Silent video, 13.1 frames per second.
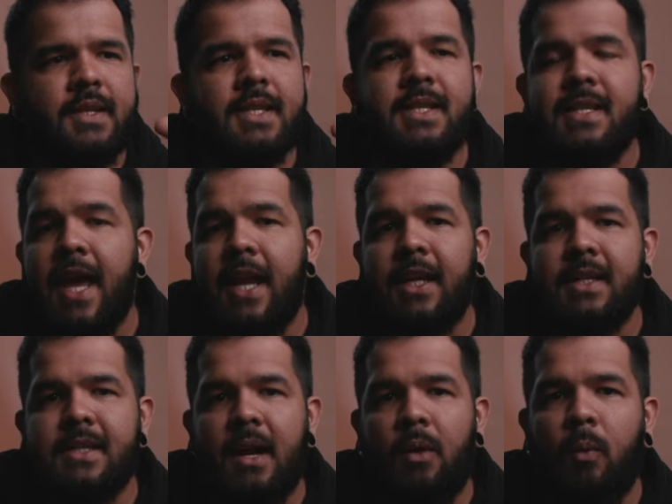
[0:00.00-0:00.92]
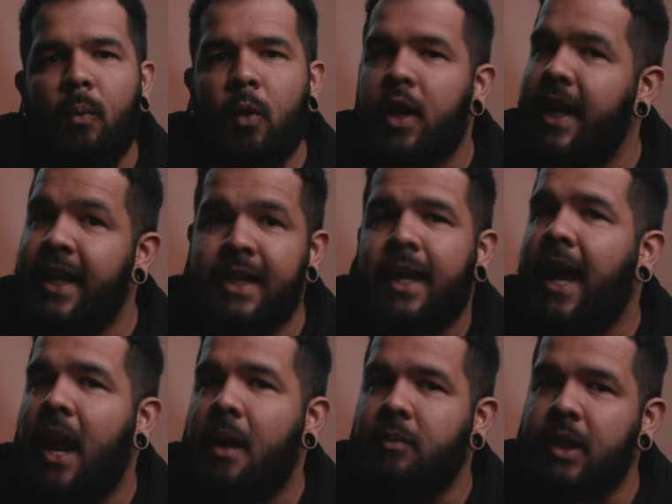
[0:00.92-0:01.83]
the settings that were in the
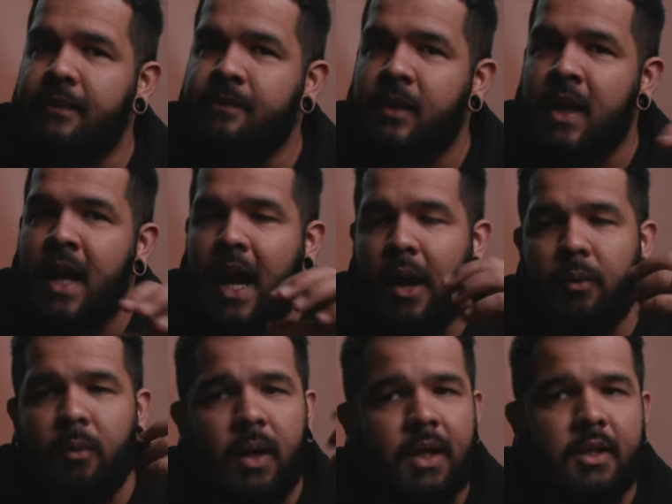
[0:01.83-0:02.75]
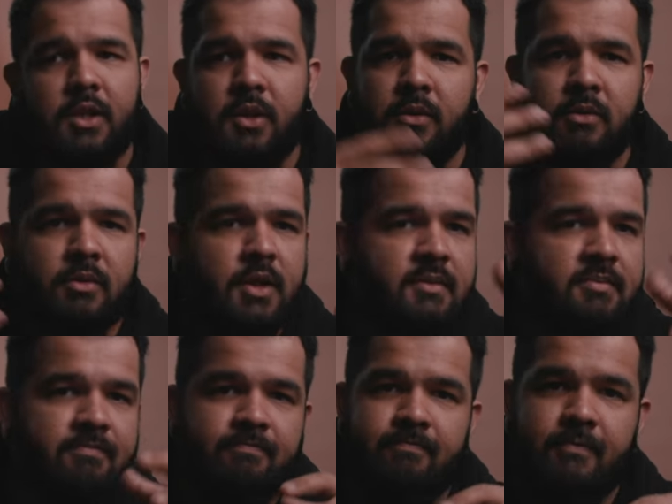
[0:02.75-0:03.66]
camera. I wanted to just
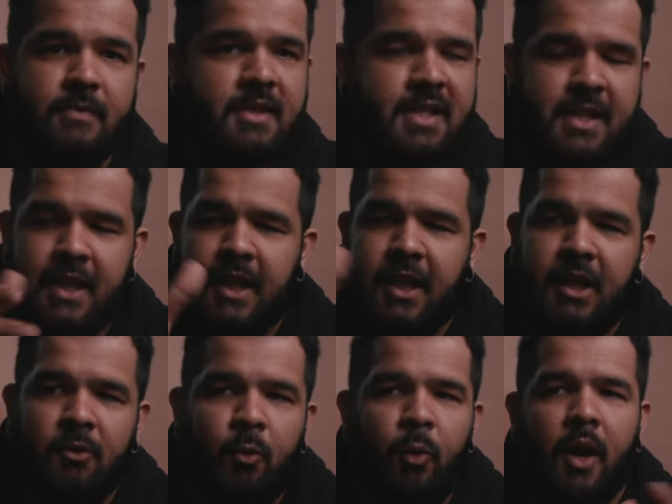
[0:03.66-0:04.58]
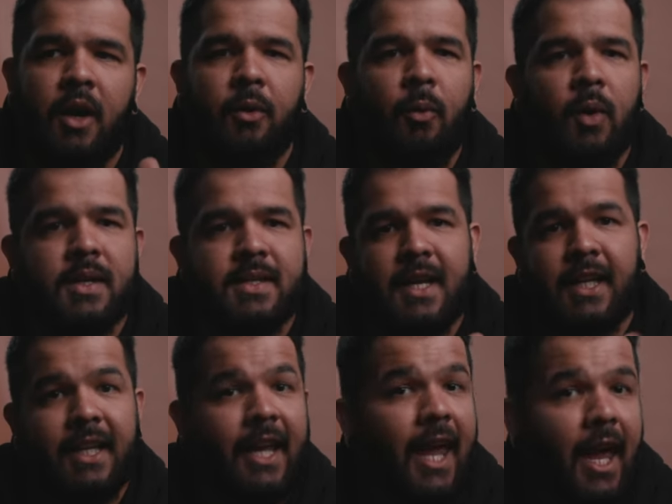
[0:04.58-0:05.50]
see where it was out
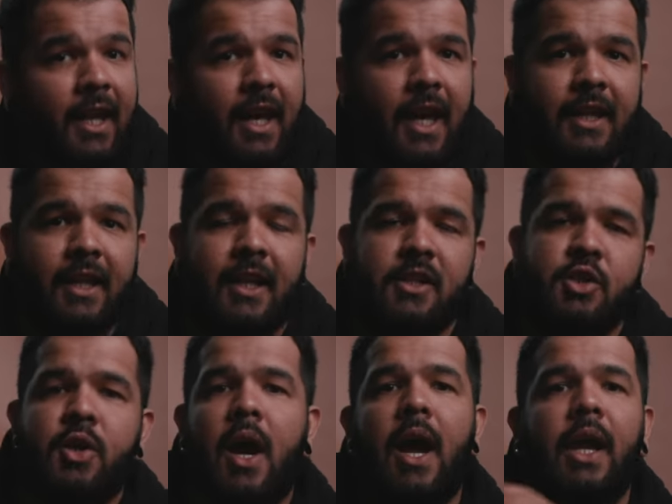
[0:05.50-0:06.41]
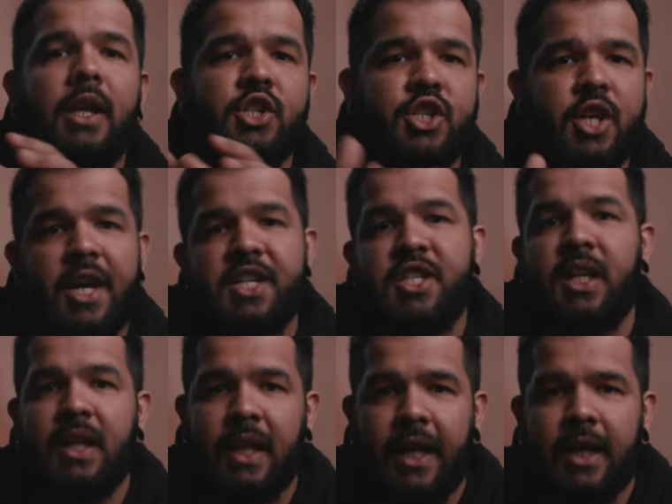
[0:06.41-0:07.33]
of the gate and then try and change
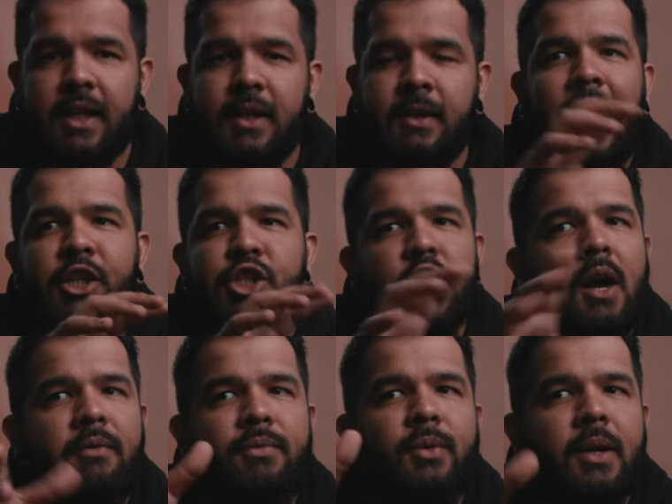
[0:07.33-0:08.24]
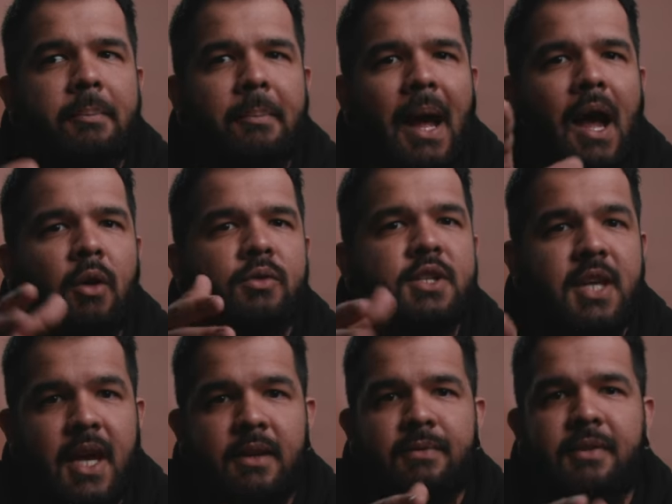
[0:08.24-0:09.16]
it later. I shot for about
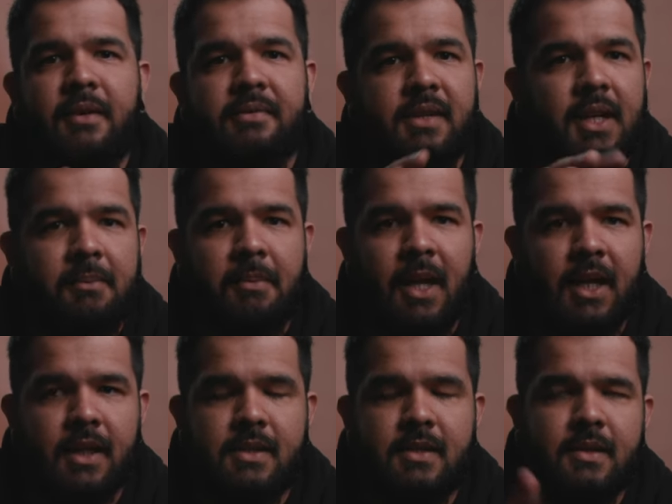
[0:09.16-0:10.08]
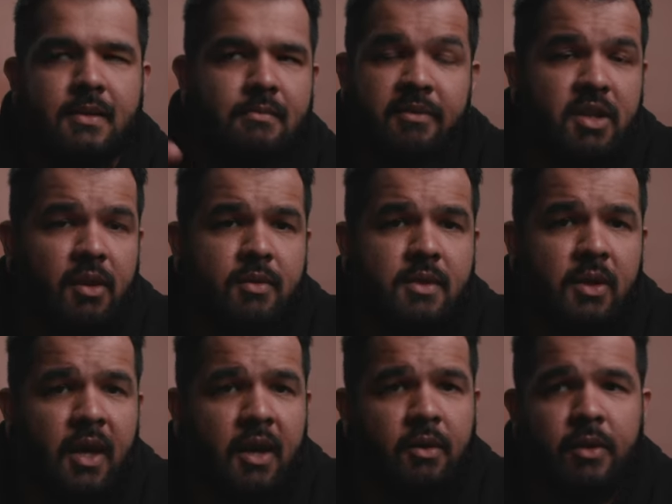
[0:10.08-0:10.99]
ten to fifteen minutes. Everything was
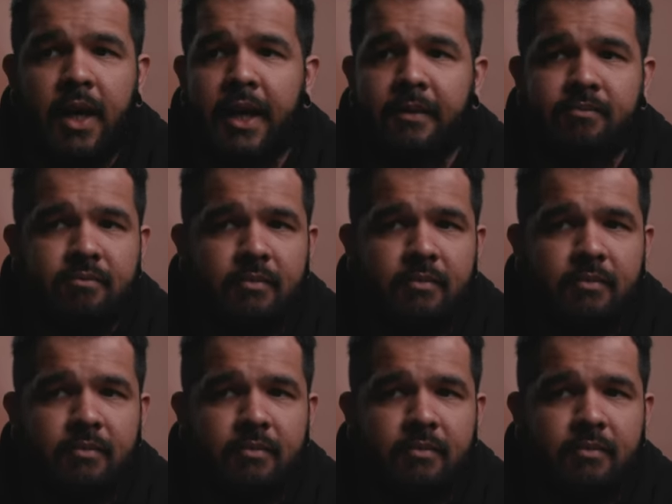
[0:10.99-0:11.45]
looking great.